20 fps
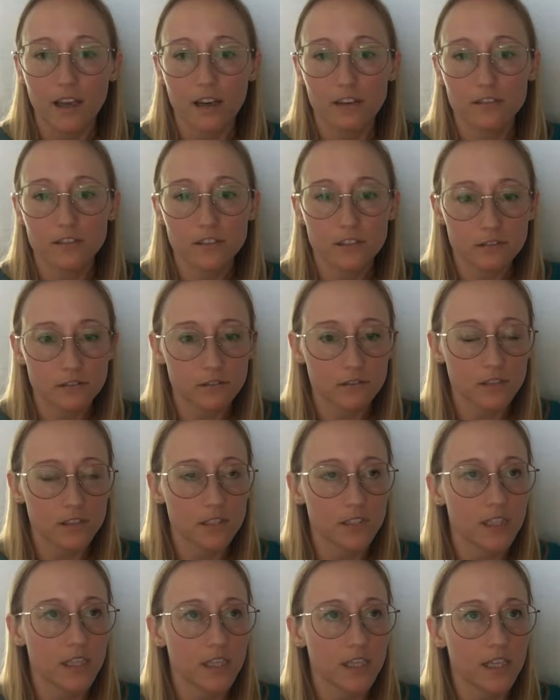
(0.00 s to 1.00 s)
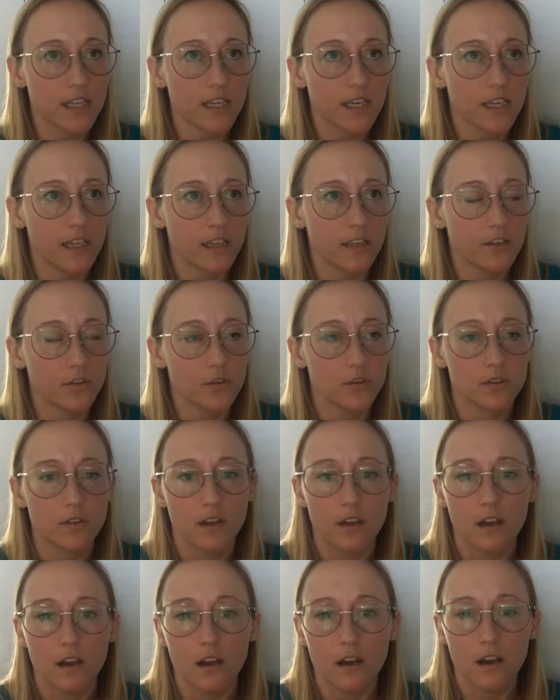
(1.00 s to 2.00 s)
Literally, it is.
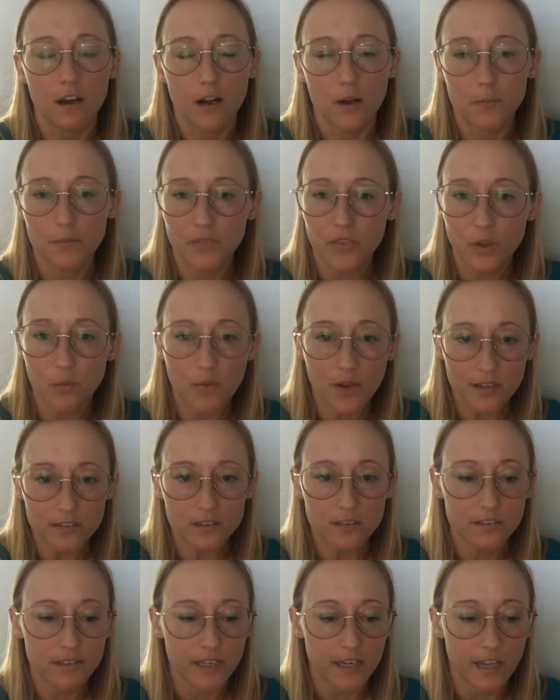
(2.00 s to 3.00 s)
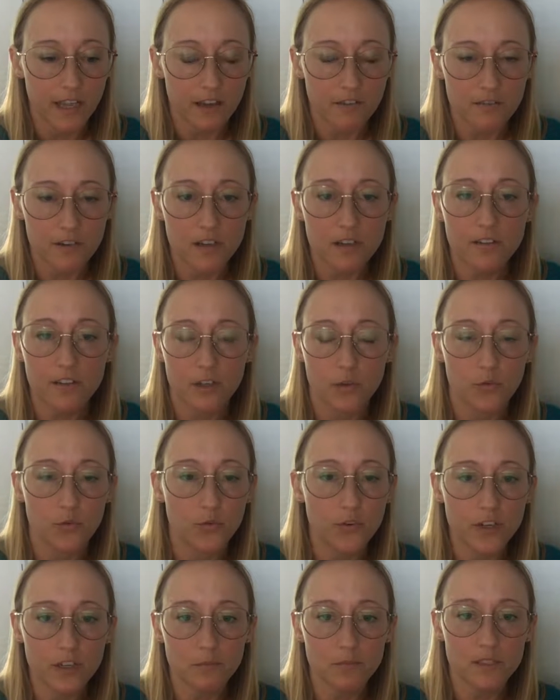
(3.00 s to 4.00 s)
The boxes get heavy. These
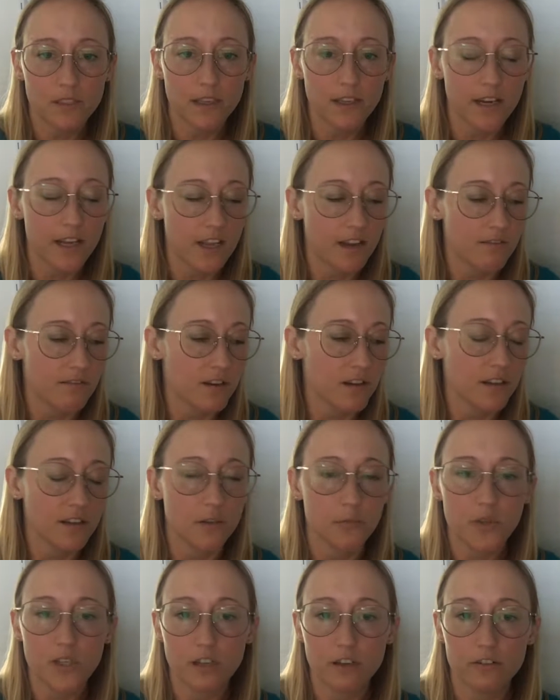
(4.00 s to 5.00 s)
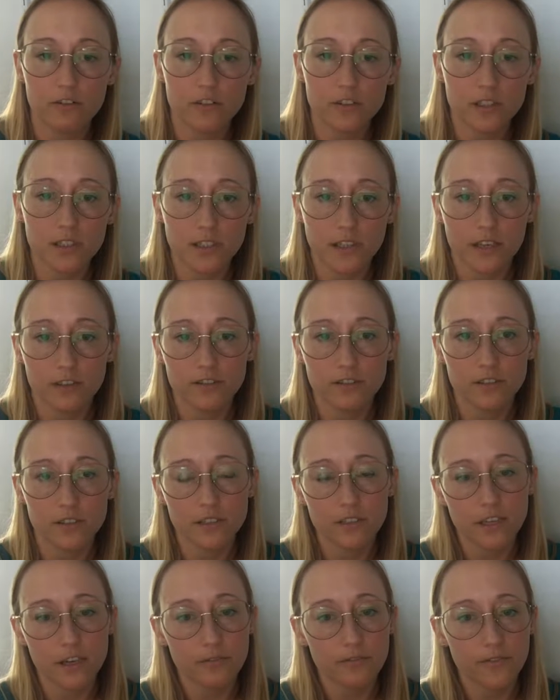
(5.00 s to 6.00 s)
frames get heavy. I mean, you're looking
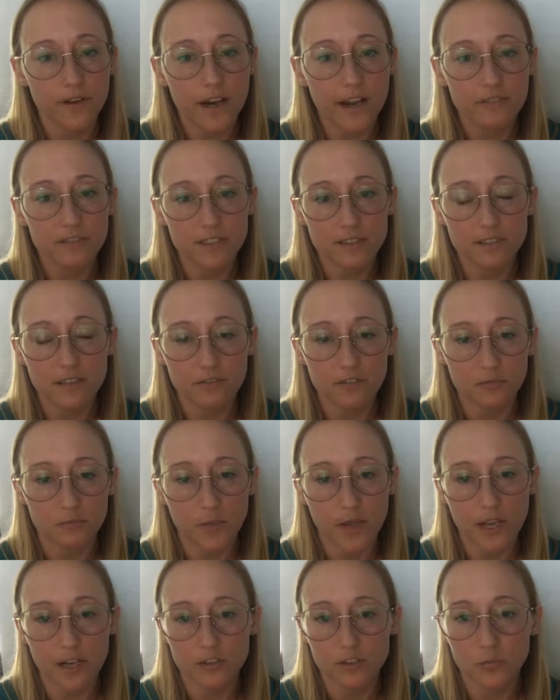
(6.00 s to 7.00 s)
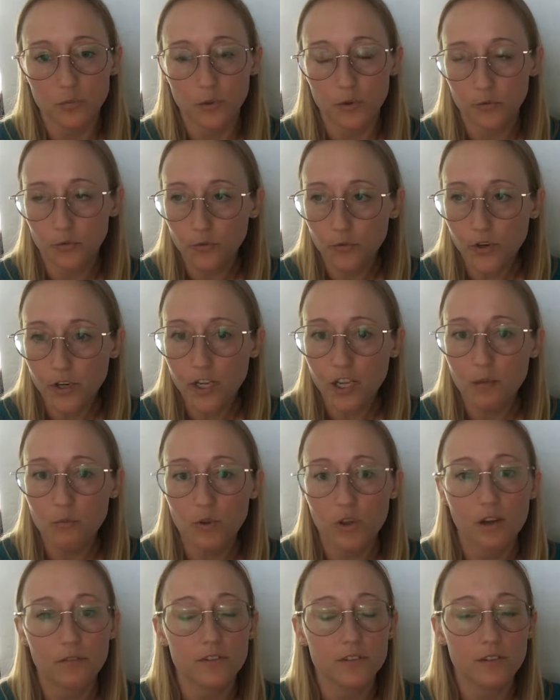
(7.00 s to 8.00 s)
at 5 to 7 pounds per frame.
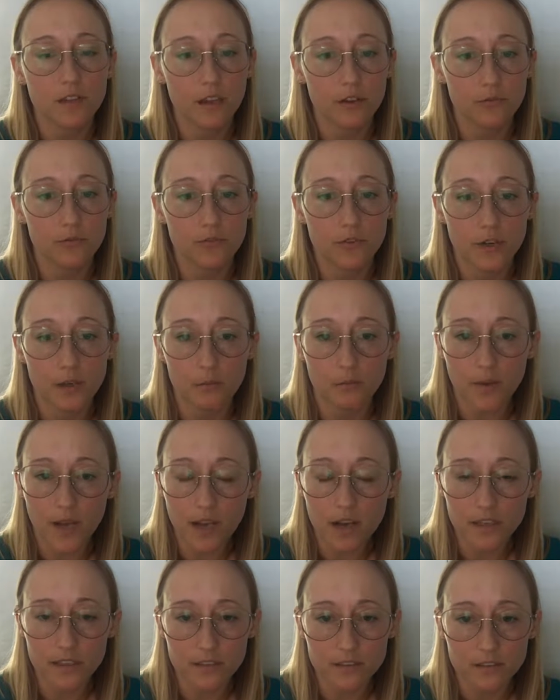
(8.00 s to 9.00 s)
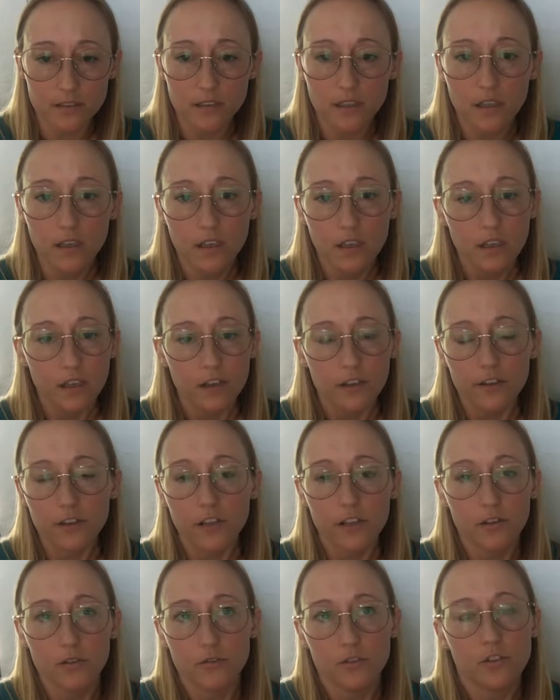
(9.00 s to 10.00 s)
You have a 10 frame box.
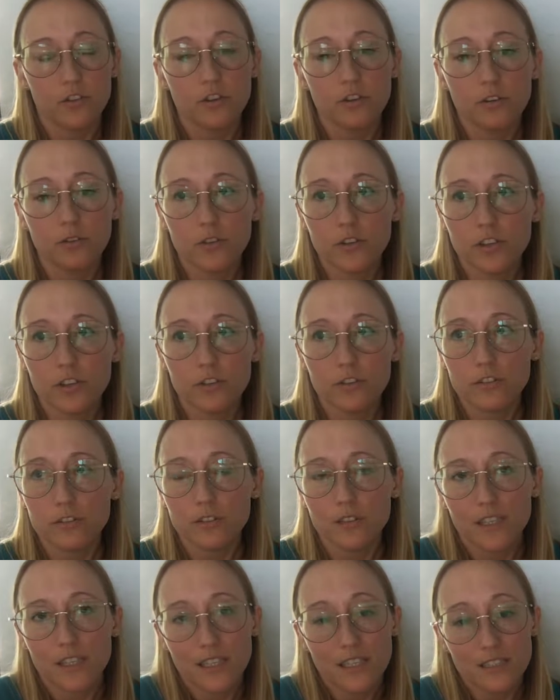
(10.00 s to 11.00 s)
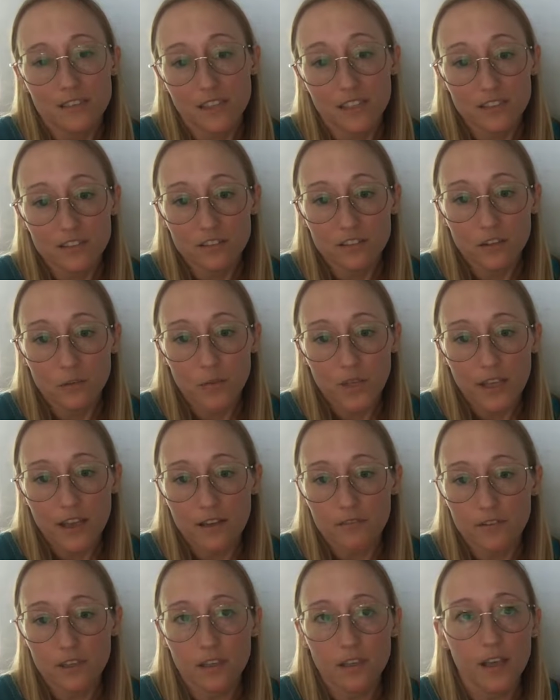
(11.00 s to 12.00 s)
It's going to be
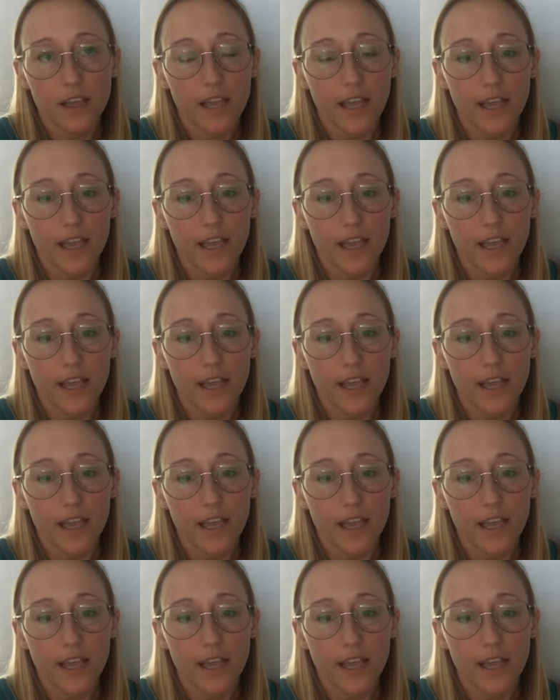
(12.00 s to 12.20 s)
heavy.